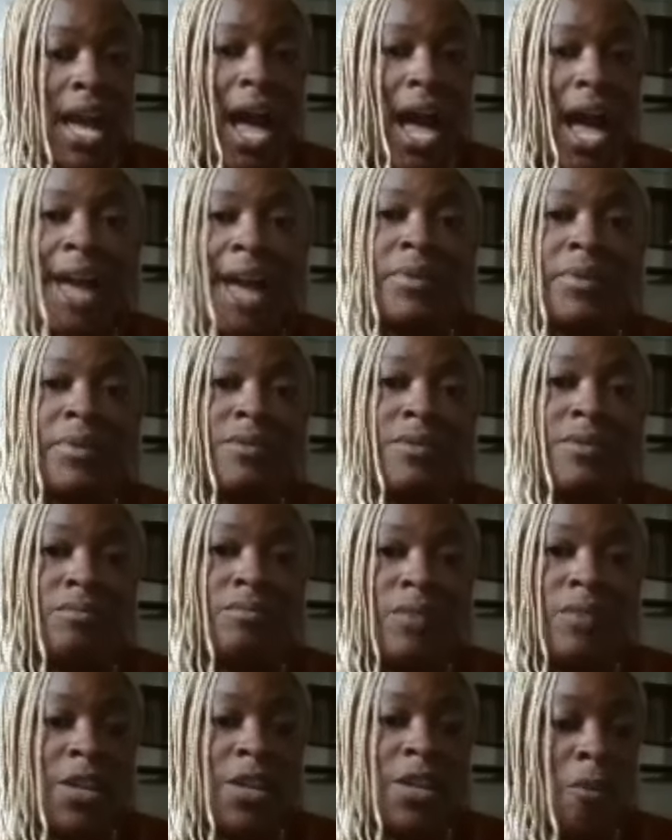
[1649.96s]
I was,
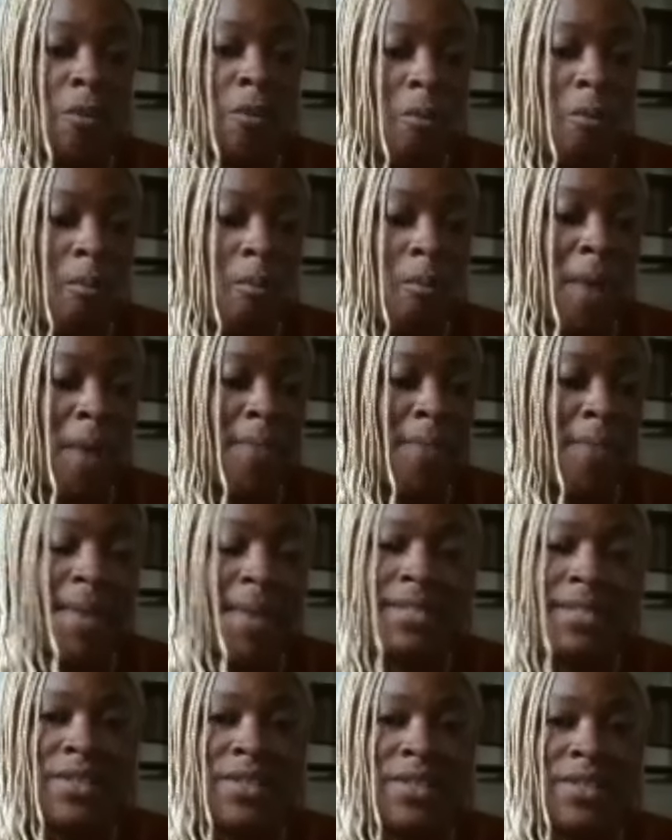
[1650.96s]
you know, my
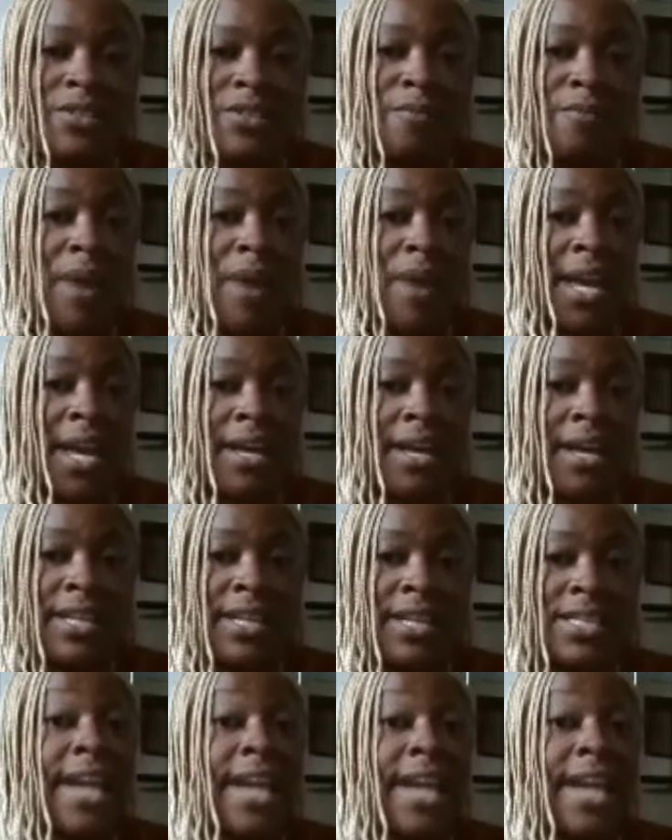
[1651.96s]
message and my
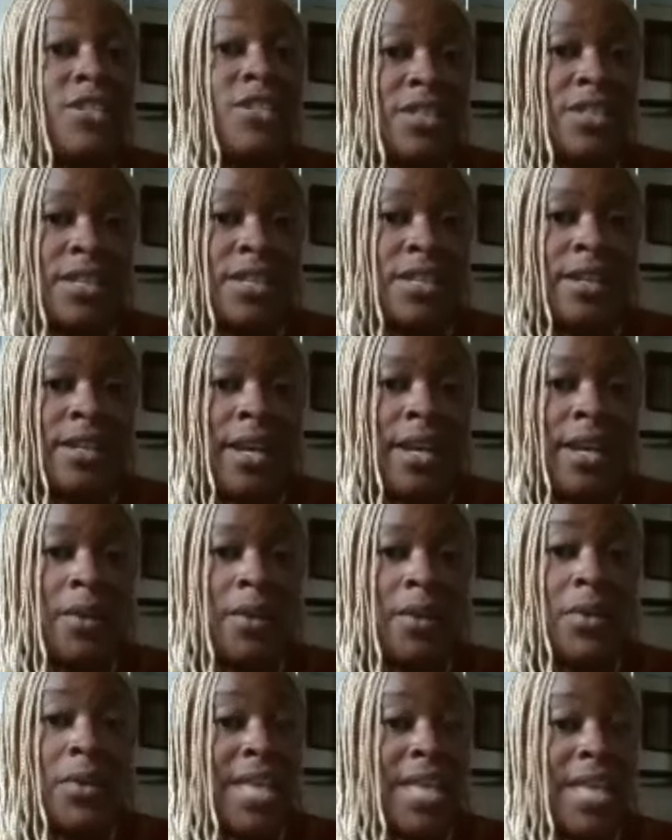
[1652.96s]
intention
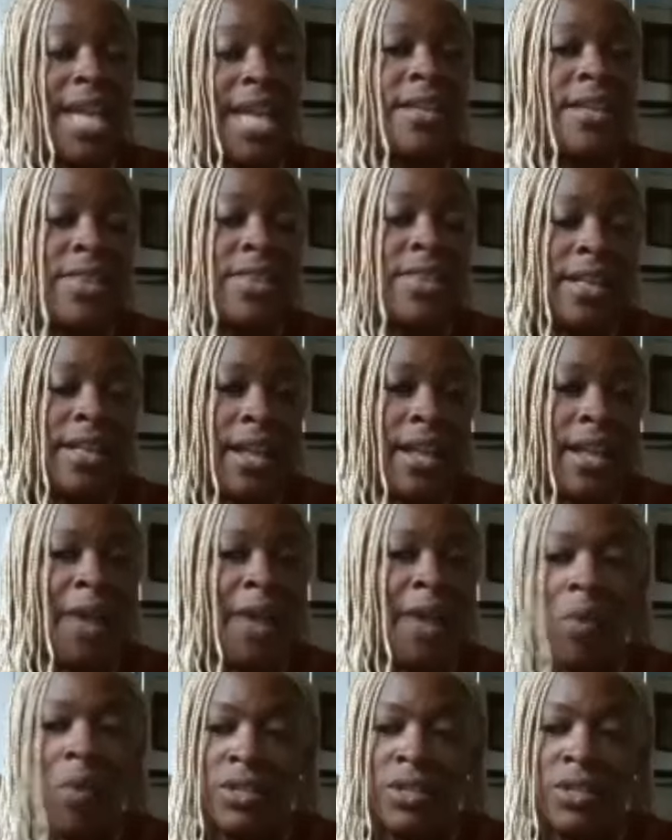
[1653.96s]
with anything that I
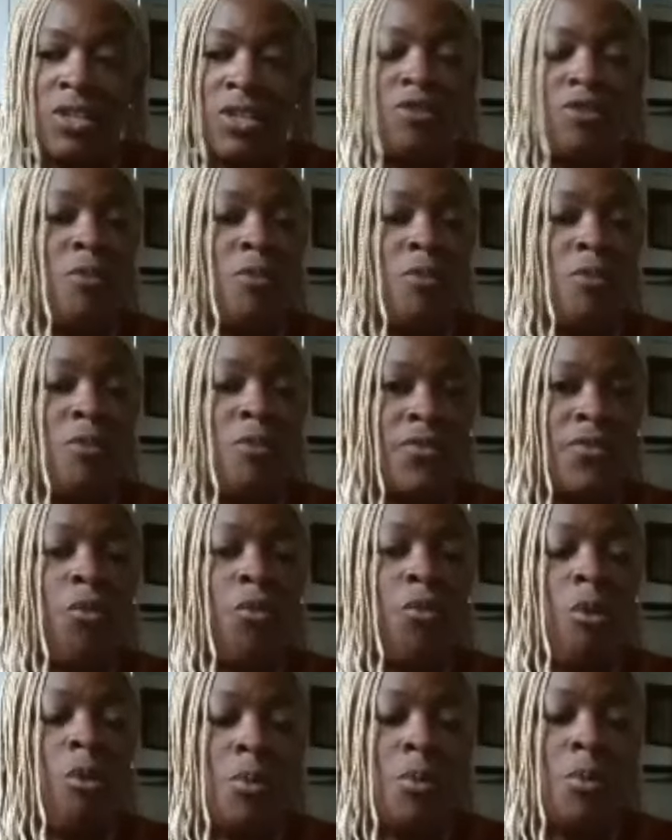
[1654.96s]
wanted to do moving
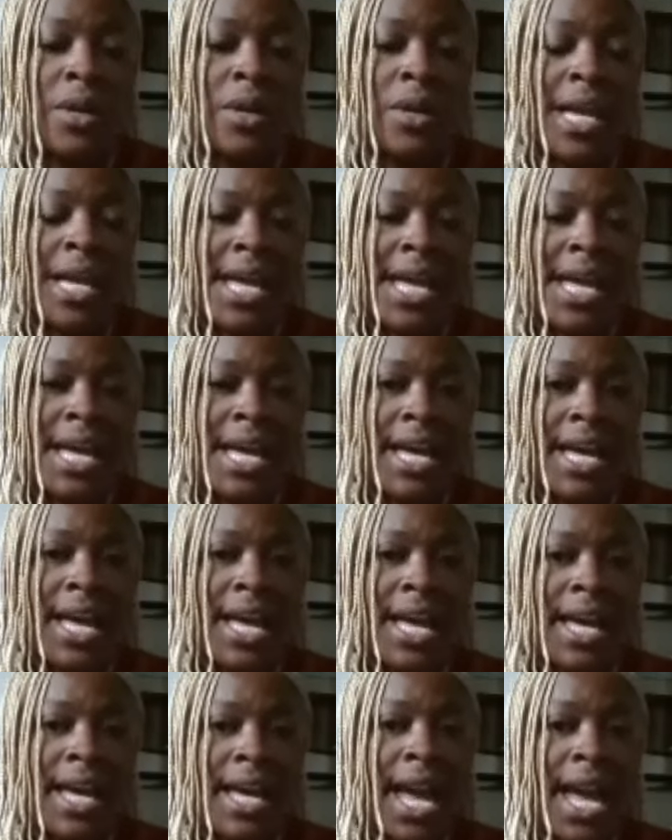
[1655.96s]
forward
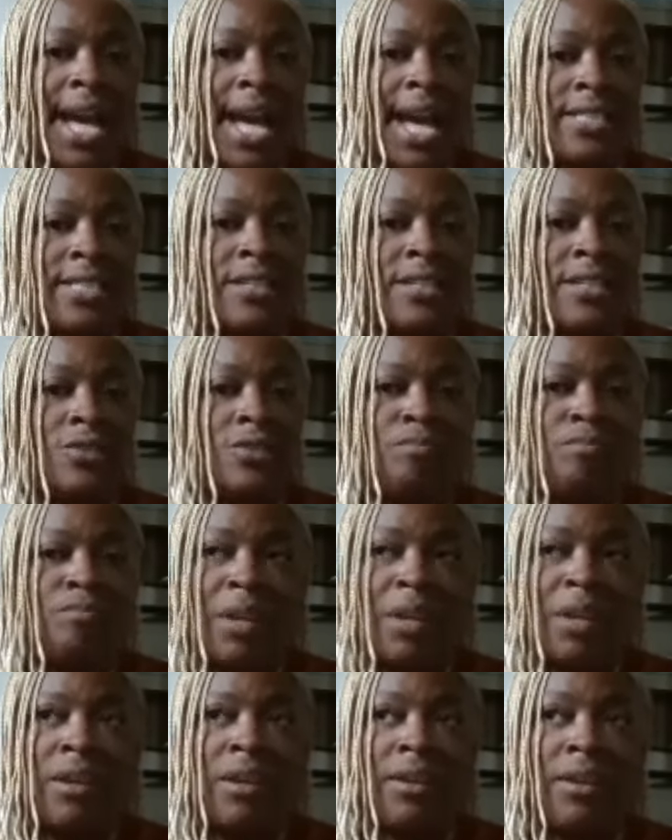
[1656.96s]
had to
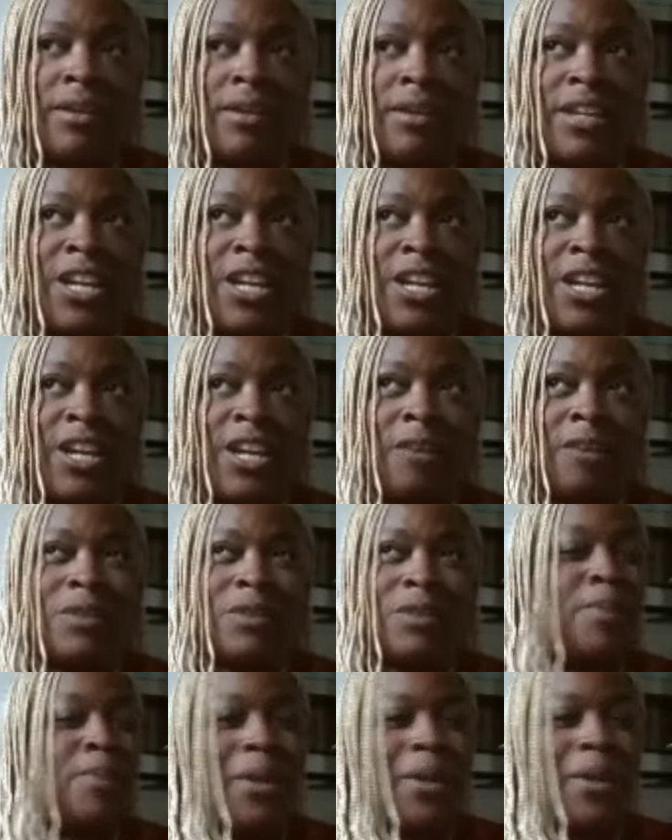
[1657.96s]
be it was
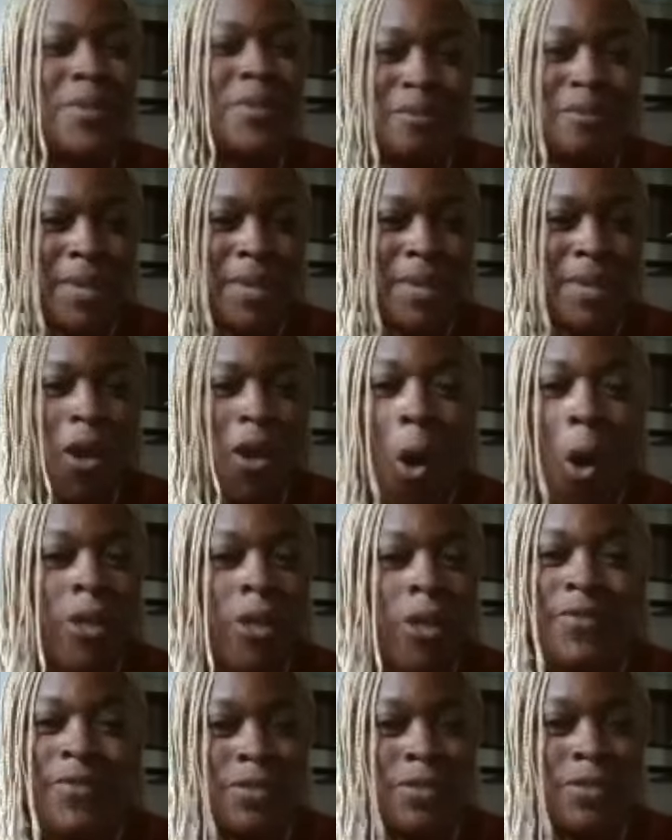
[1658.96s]
bigger than me all
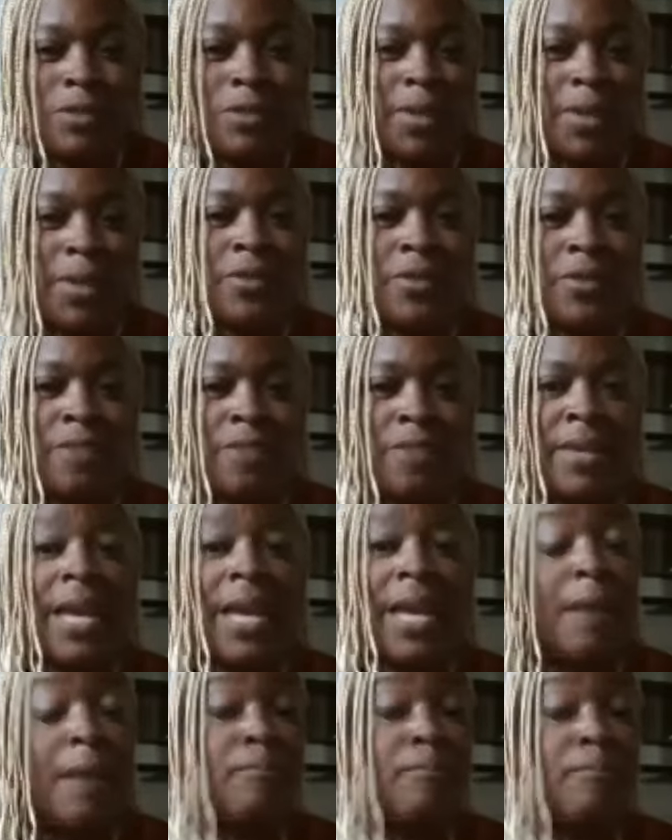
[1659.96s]
of this was bigger than me
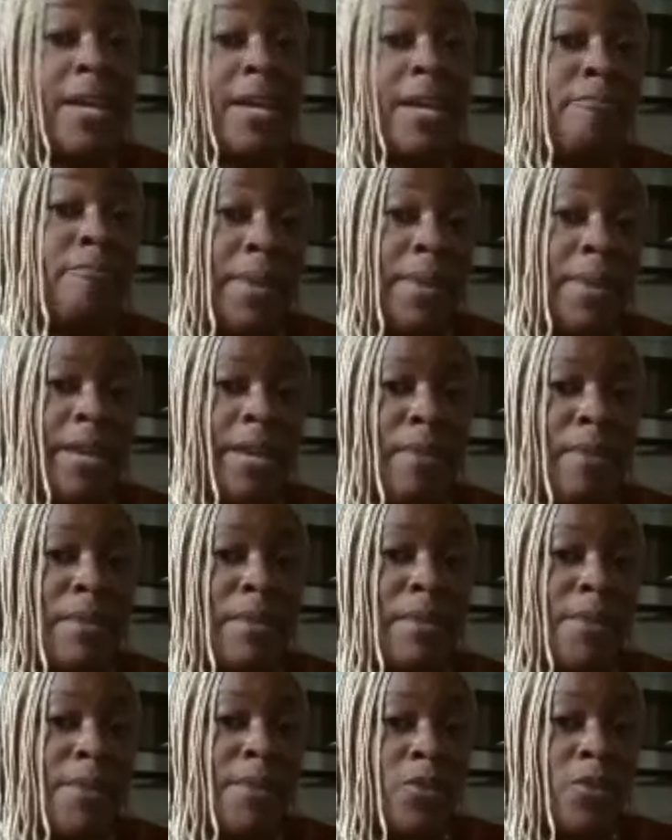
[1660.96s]
me being by
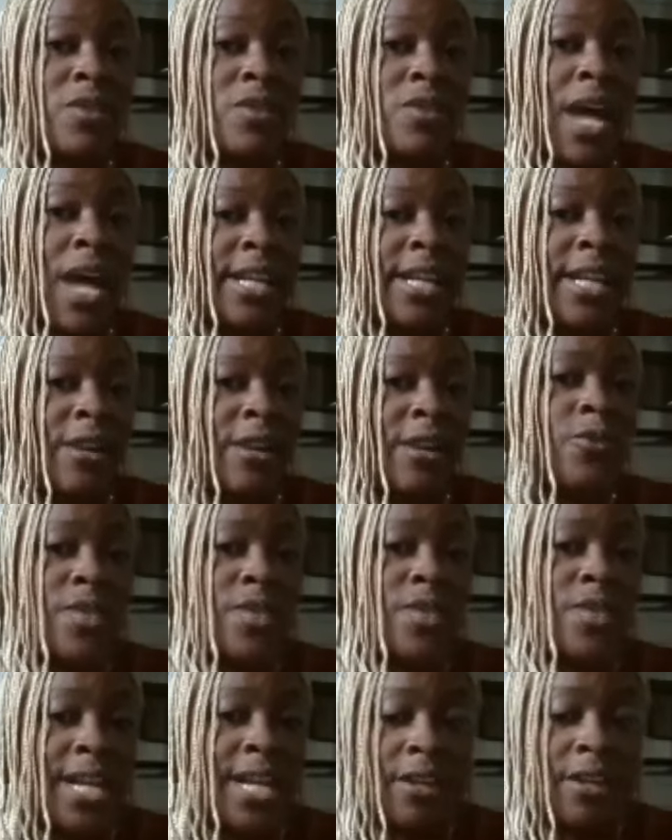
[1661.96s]
my mother's side and
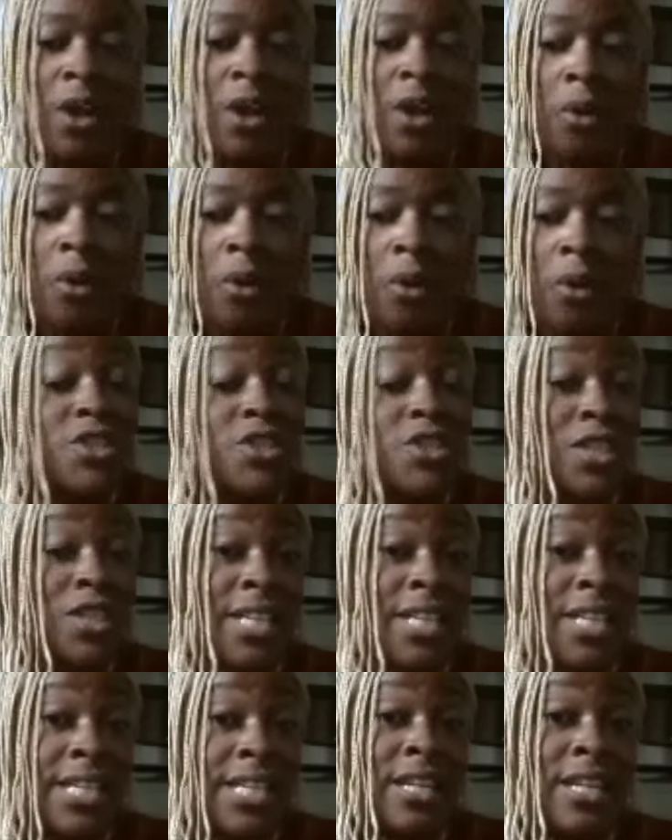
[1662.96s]
understanding what she
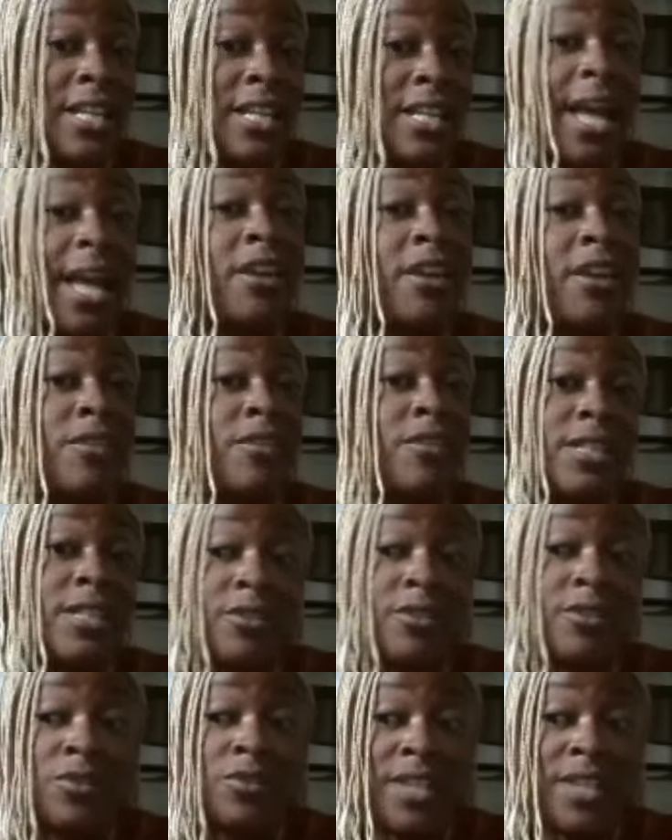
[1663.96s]
needed and i couldn't
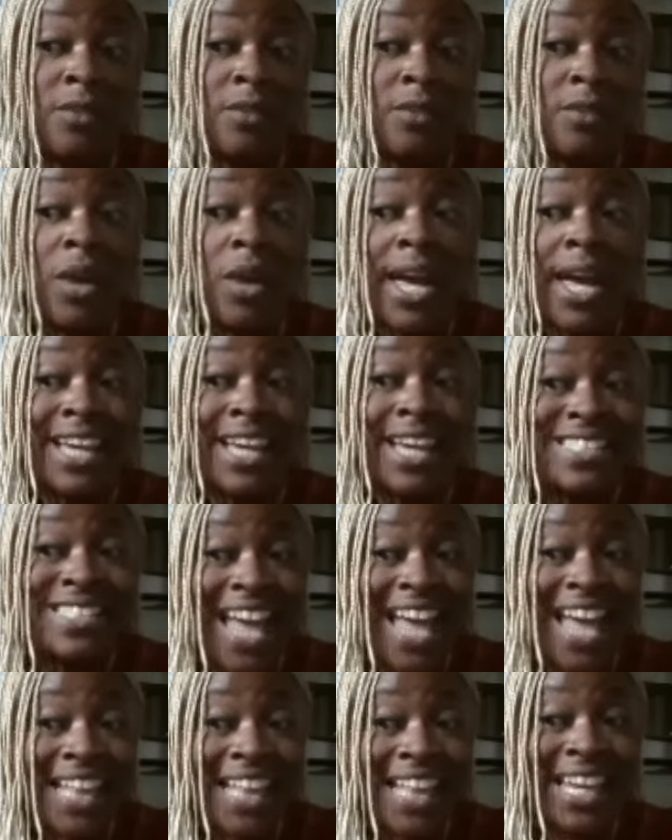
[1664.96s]
understand
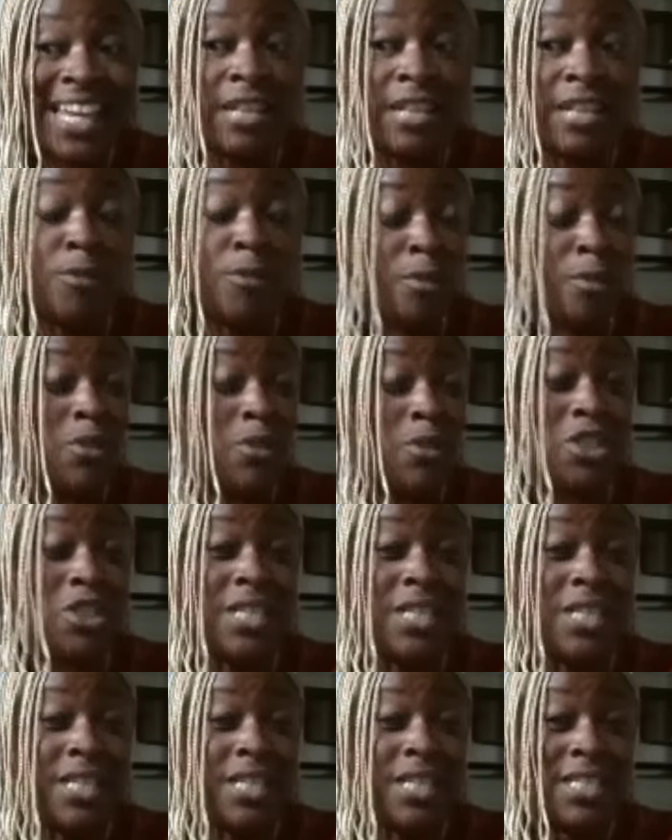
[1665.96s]
exactly in the moment what
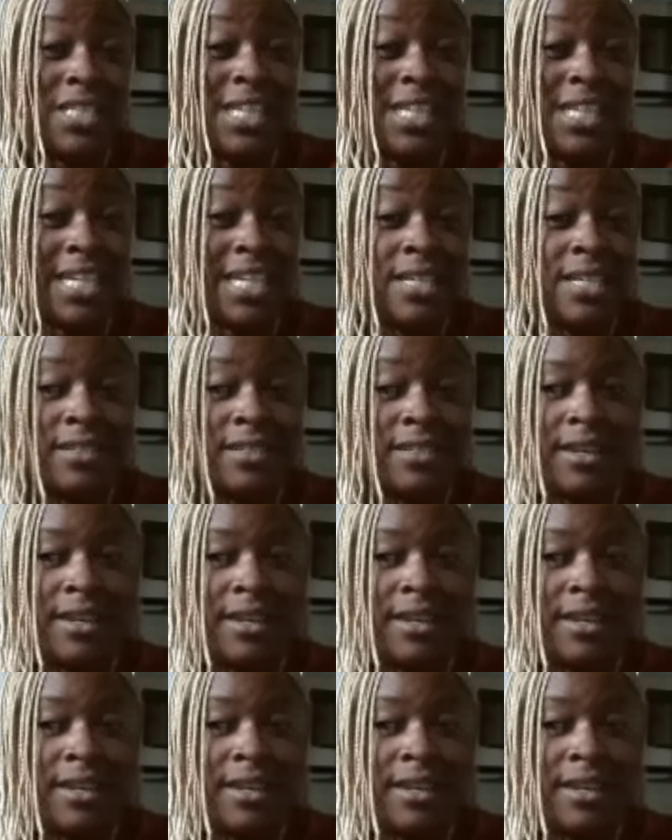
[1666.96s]
she needed to eat